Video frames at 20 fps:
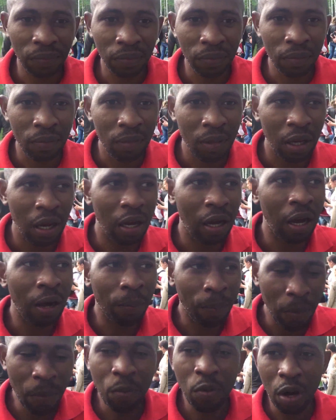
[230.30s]
also okay?
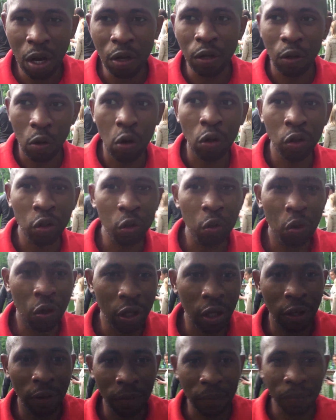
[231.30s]
And people are also
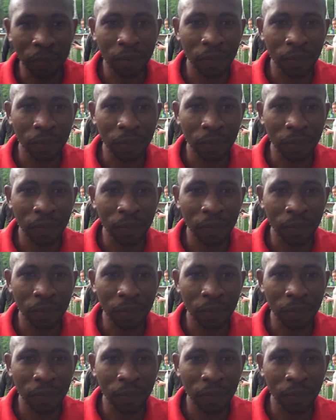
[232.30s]
okay.